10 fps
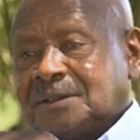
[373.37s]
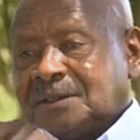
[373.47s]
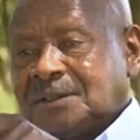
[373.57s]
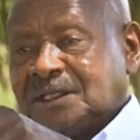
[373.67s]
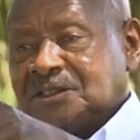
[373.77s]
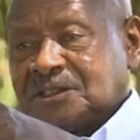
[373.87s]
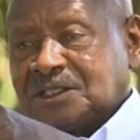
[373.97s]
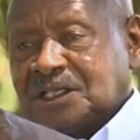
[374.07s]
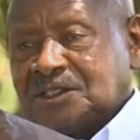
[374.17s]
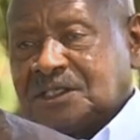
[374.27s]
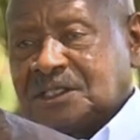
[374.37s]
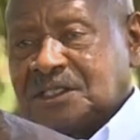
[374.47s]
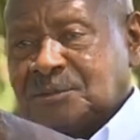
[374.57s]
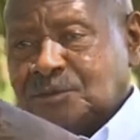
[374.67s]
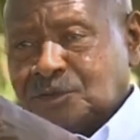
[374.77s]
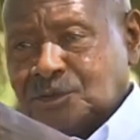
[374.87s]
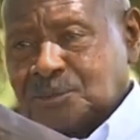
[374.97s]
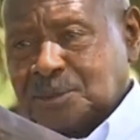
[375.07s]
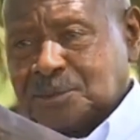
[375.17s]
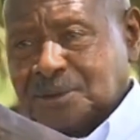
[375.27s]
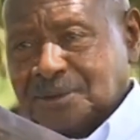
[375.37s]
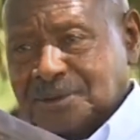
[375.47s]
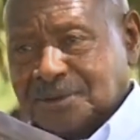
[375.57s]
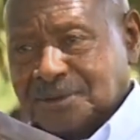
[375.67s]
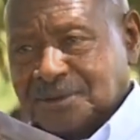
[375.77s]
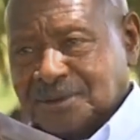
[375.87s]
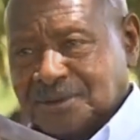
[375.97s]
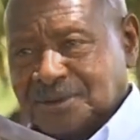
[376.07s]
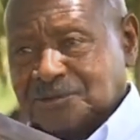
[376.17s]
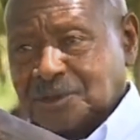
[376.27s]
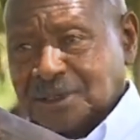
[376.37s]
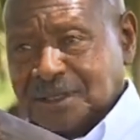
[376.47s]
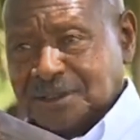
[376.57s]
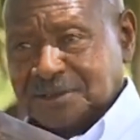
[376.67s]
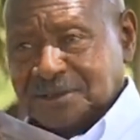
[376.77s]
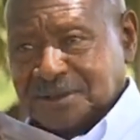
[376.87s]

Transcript: he has linked up with you people, the foreigners,